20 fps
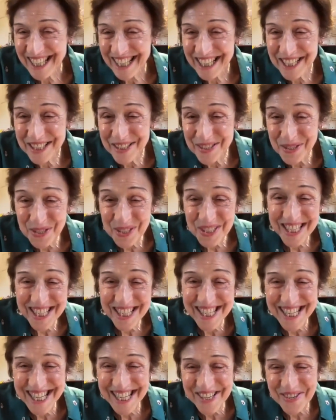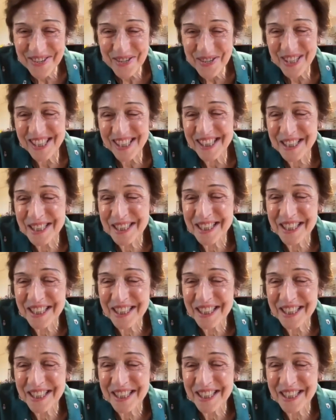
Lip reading: It's good to see you all.